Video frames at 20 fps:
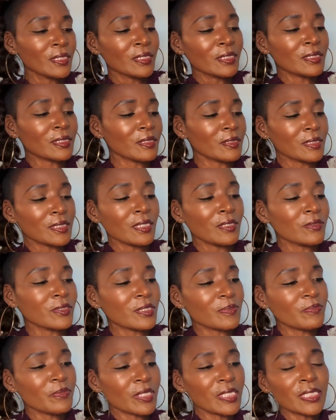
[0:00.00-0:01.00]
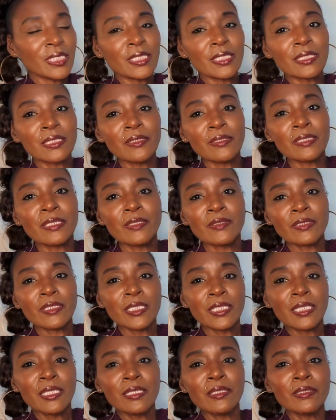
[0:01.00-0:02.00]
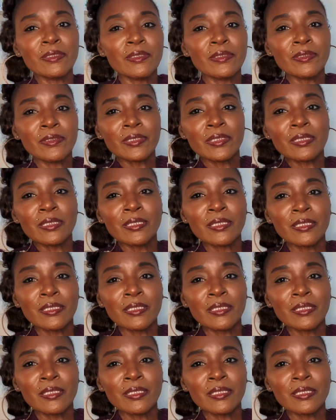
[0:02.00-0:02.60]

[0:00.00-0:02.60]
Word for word: So don't spray this on your clothes